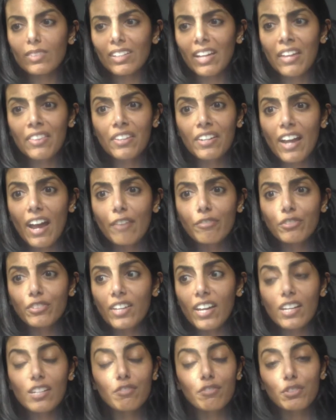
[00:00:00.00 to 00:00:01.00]
And then after
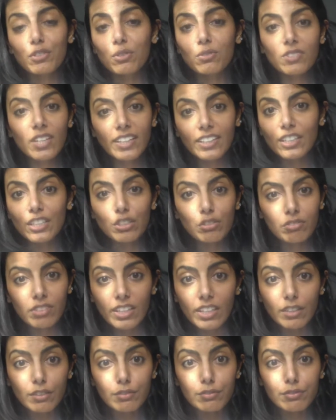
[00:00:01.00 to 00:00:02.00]
that, if you don't like it, you
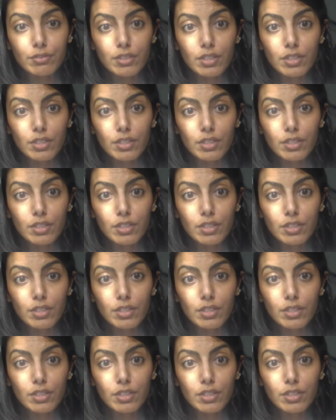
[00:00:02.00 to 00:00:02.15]
leave.